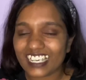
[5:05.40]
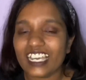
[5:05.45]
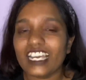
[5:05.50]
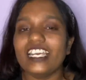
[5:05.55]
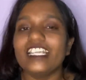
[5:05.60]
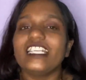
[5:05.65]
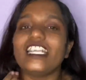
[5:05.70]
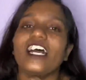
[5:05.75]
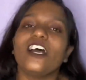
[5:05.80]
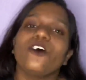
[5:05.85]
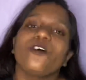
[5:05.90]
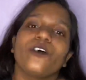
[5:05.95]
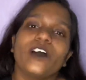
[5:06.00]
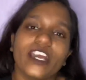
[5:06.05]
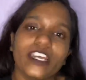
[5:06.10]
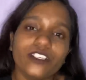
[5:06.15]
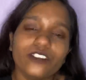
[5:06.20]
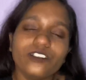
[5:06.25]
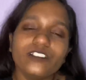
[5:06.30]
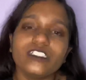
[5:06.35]
Now, I
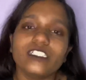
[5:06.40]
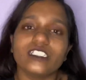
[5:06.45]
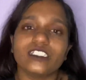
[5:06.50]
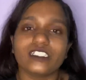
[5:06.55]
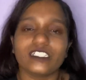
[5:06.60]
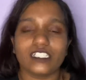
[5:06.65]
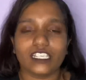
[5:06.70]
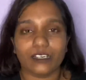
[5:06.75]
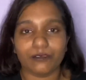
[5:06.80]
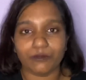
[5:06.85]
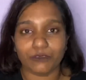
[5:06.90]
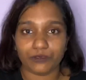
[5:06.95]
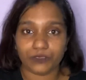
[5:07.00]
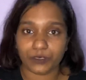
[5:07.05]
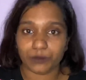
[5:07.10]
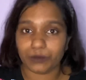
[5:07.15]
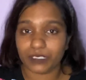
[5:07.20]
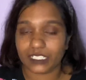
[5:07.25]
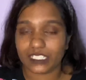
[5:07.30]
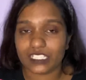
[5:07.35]
know some of you
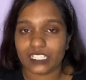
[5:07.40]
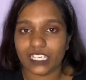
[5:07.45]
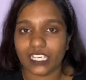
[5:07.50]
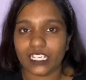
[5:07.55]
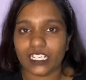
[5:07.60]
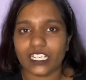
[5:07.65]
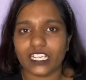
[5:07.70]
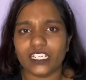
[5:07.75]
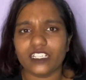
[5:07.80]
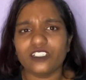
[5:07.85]
might say like,